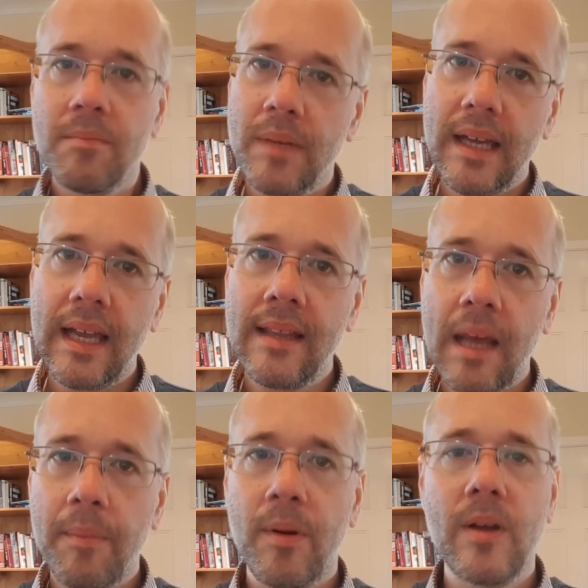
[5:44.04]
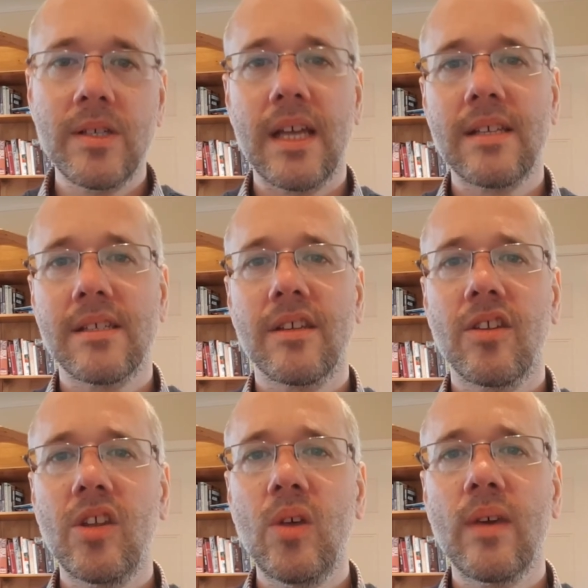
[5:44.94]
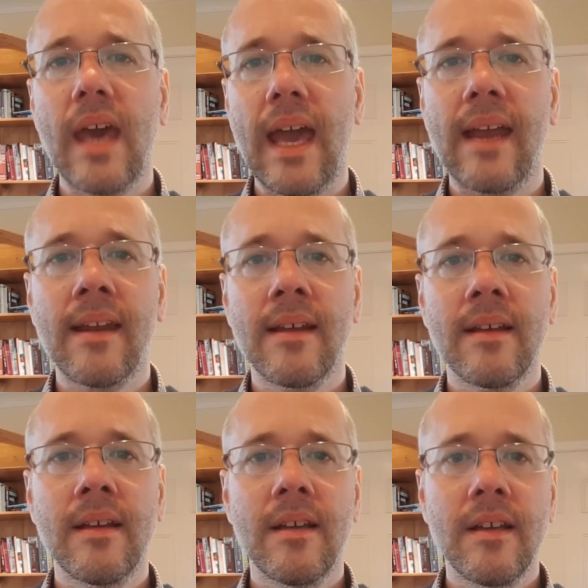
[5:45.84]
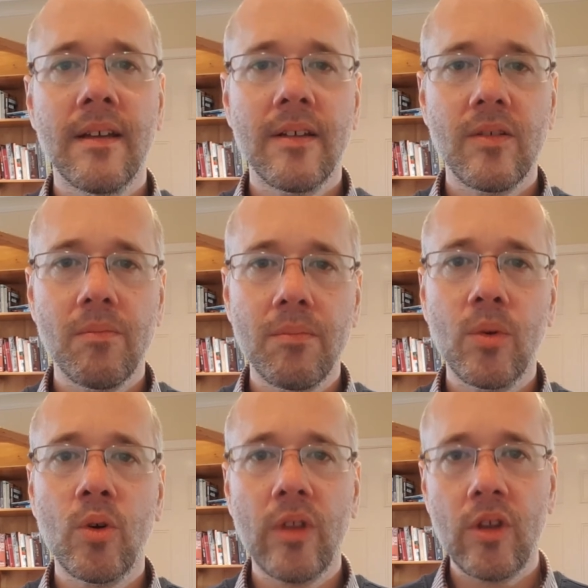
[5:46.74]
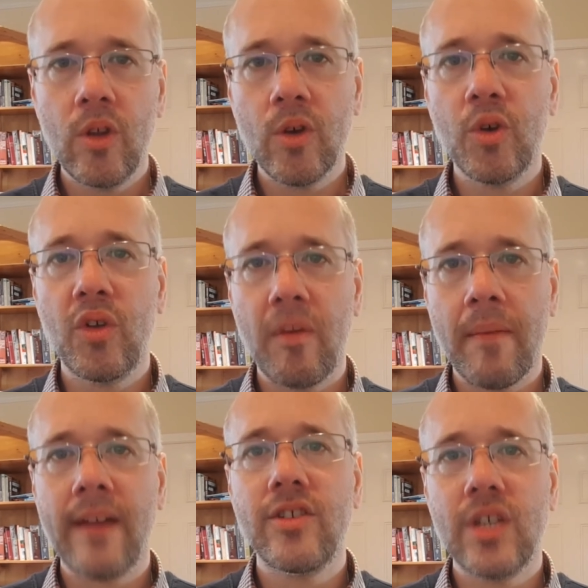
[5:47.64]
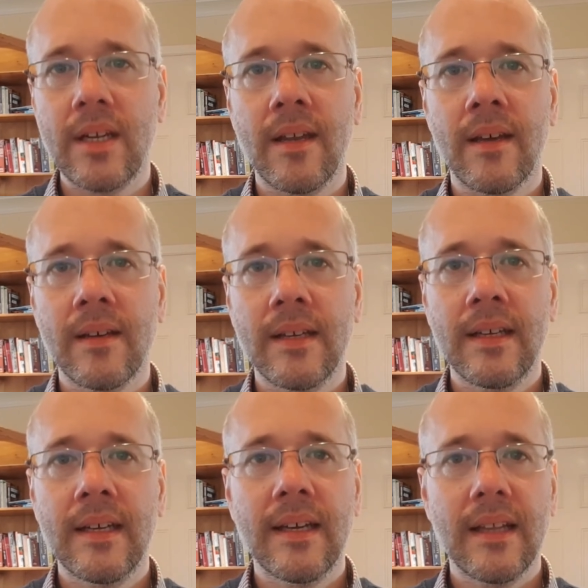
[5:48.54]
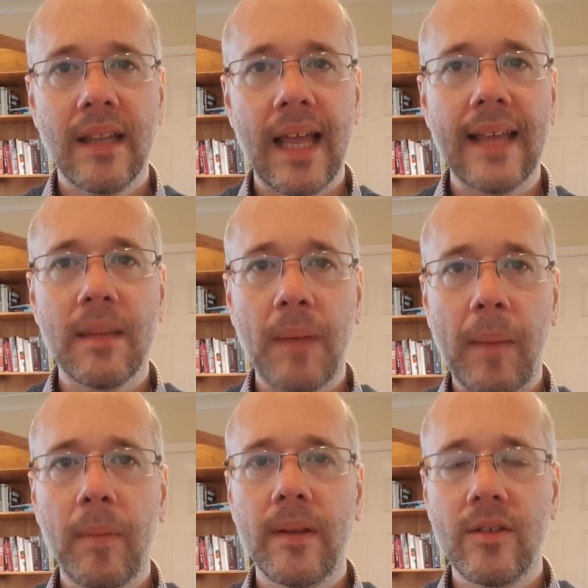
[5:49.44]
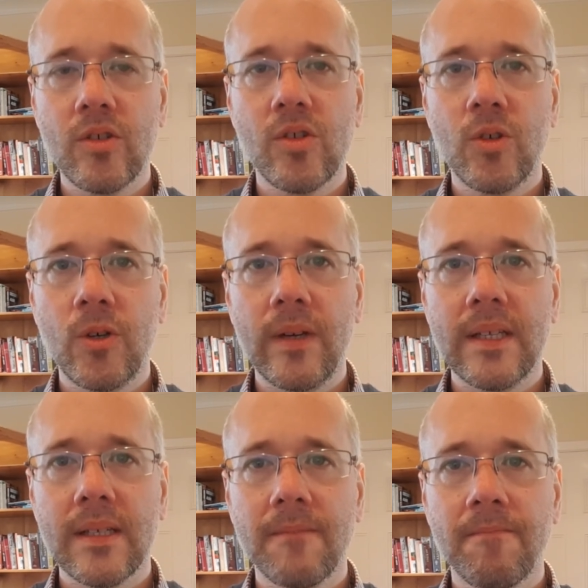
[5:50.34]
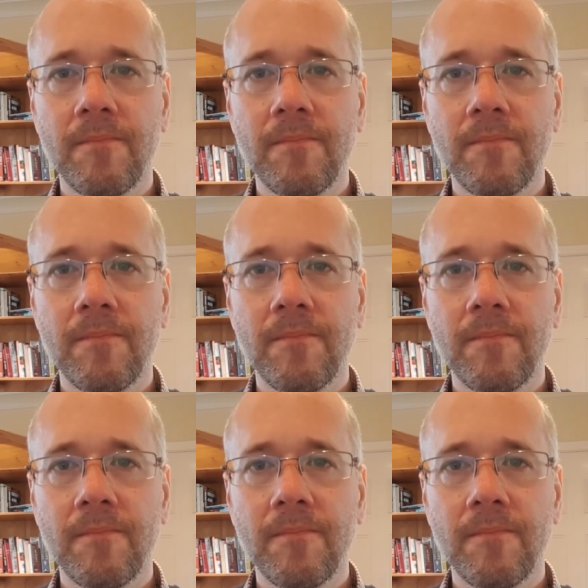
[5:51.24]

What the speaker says: But in that process, you gain more than you could have imagined, like the people in those stories.